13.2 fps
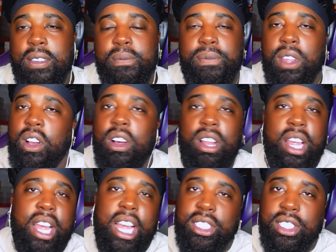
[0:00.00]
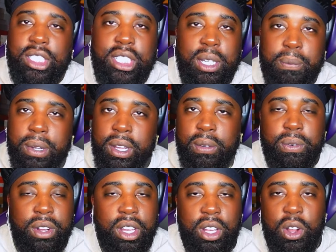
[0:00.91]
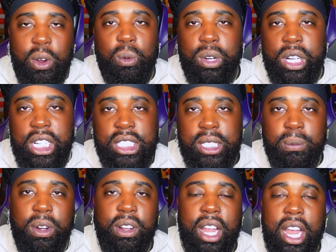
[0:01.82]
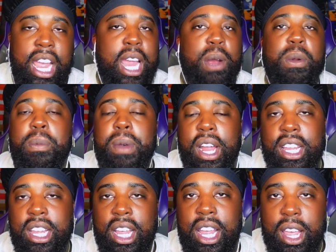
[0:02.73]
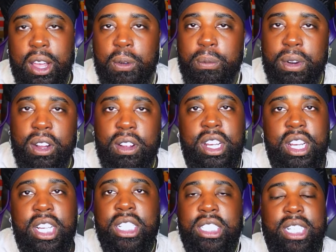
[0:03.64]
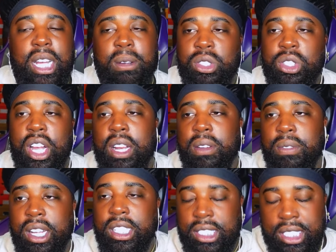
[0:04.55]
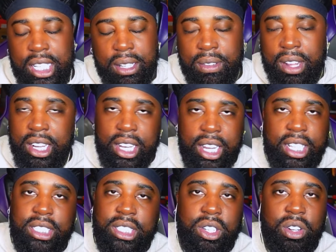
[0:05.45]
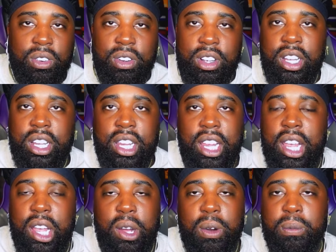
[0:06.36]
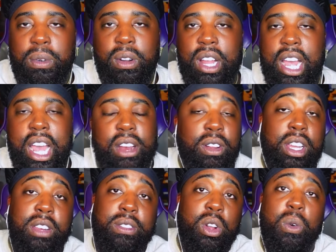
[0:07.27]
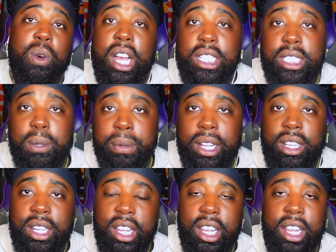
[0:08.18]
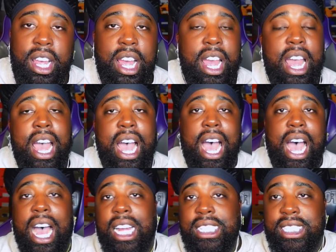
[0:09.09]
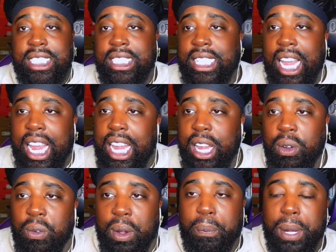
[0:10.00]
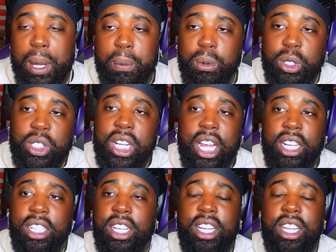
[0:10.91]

all that extra shit be for no reason, bro. Like, everybody get help, bro. Stop trying to make it seem like niggas don't get help, bro. Like, I don't even know why it's a big thing. I just hate when people try to